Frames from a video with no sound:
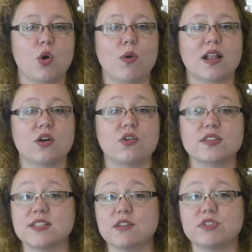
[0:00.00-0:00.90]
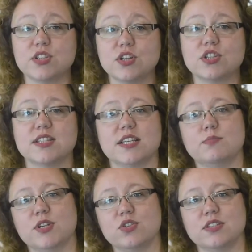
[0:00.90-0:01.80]
while others see research as their
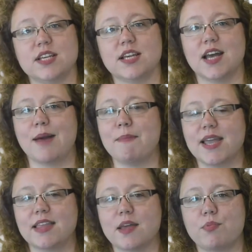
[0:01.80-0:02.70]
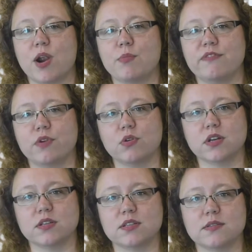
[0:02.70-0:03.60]
specialty and make it their primary
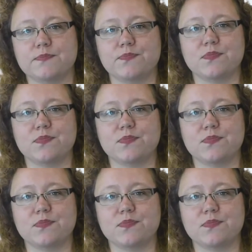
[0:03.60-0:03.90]
focus.